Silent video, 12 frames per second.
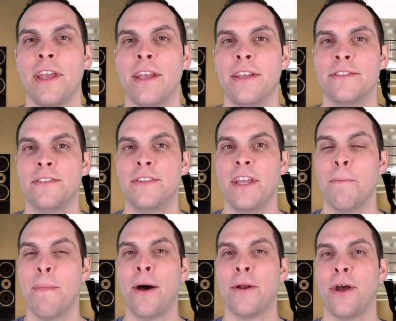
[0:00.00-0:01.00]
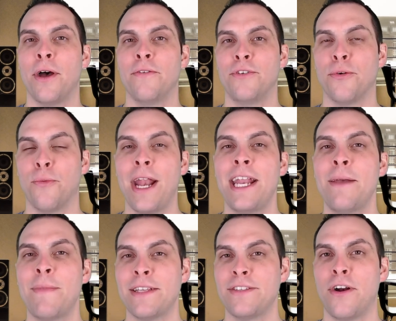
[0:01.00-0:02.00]
is the amount of
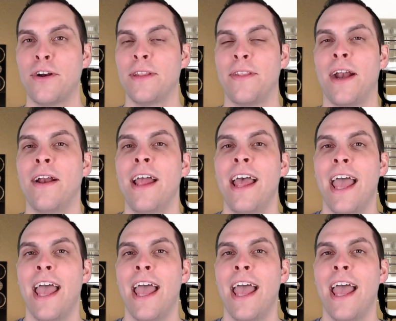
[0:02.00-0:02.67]
uranium that started there